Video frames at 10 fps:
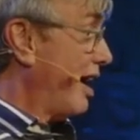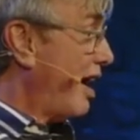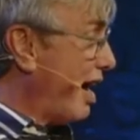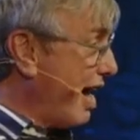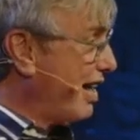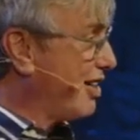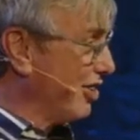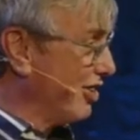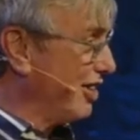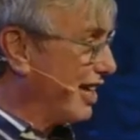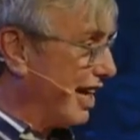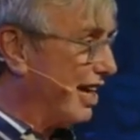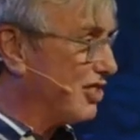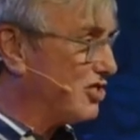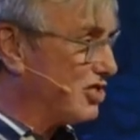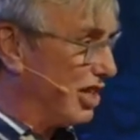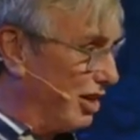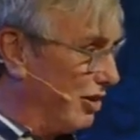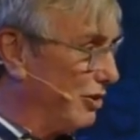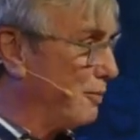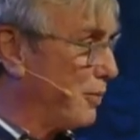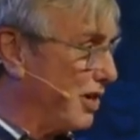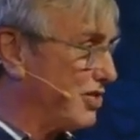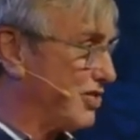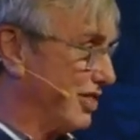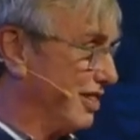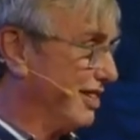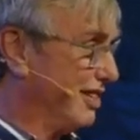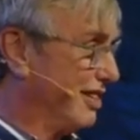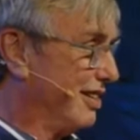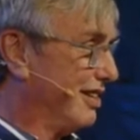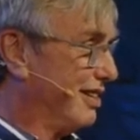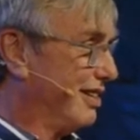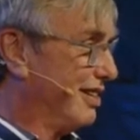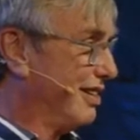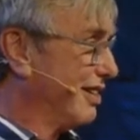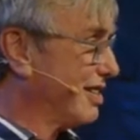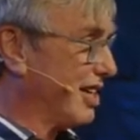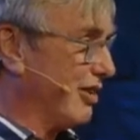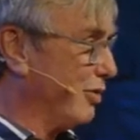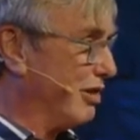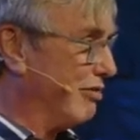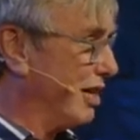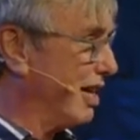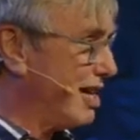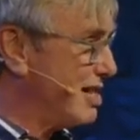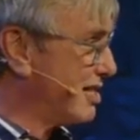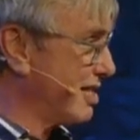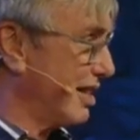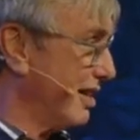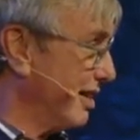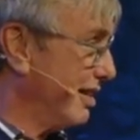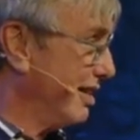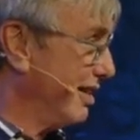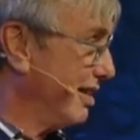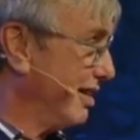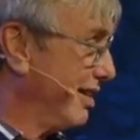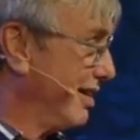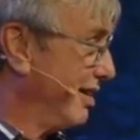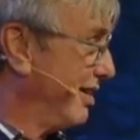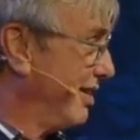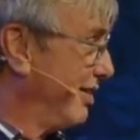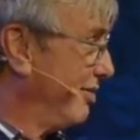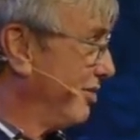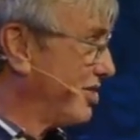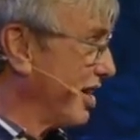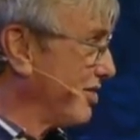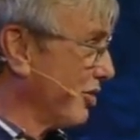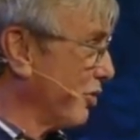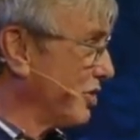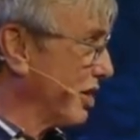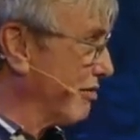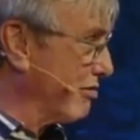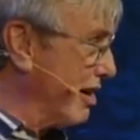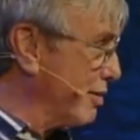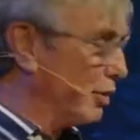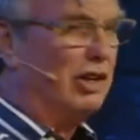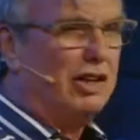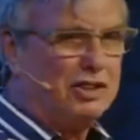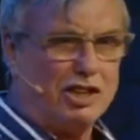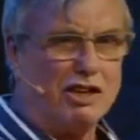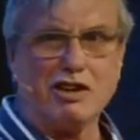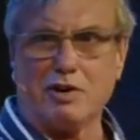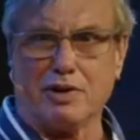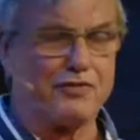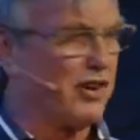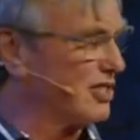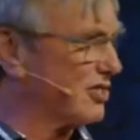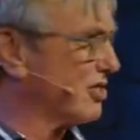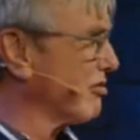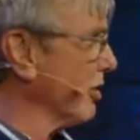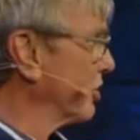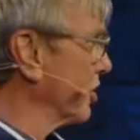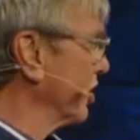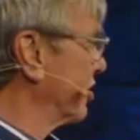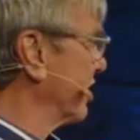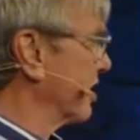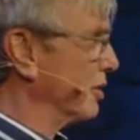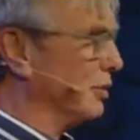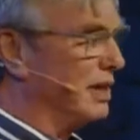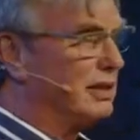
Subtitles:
I couldn't get a single person to give me the right answer, which I thought was incredible. Do you know what the fastest growing church is in the world?